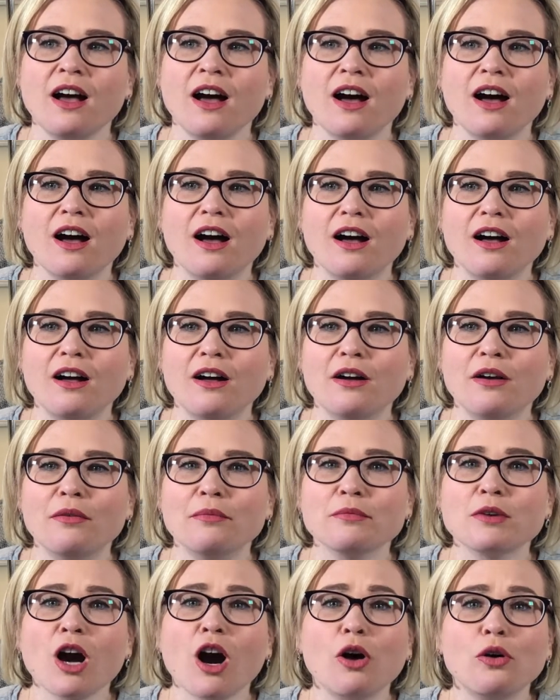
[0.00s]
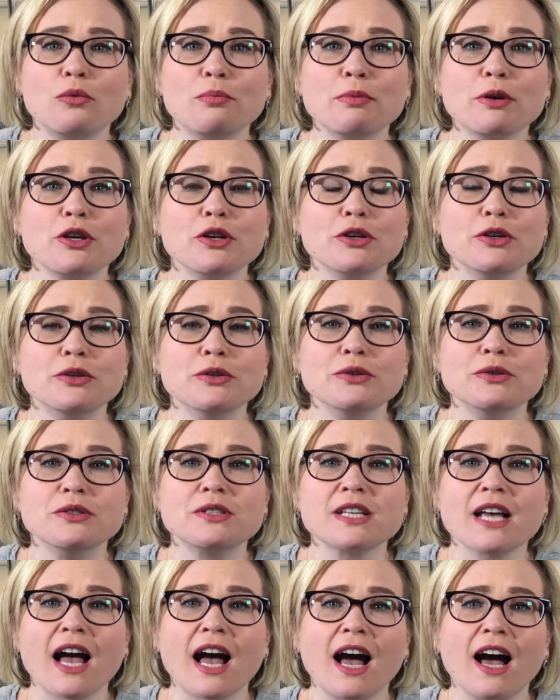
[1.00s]
cold
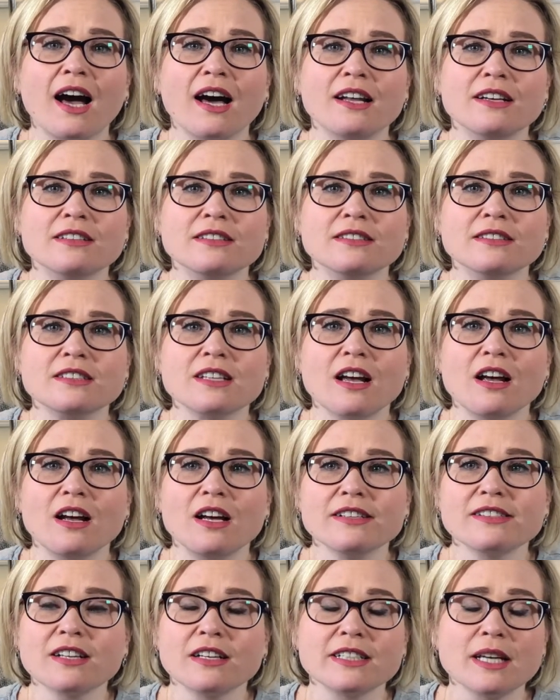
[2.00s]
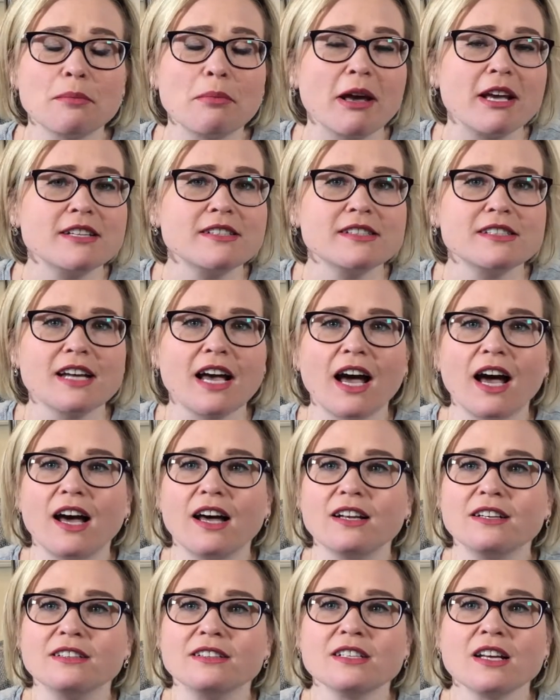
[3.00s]
pews and Sunday best
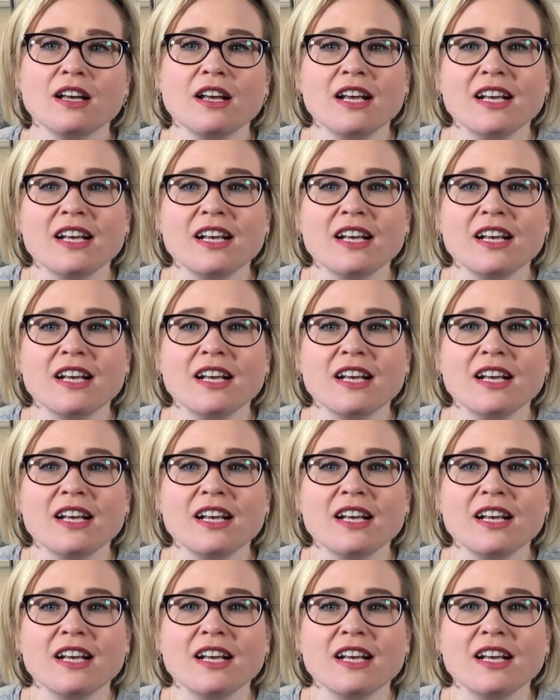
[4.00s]
and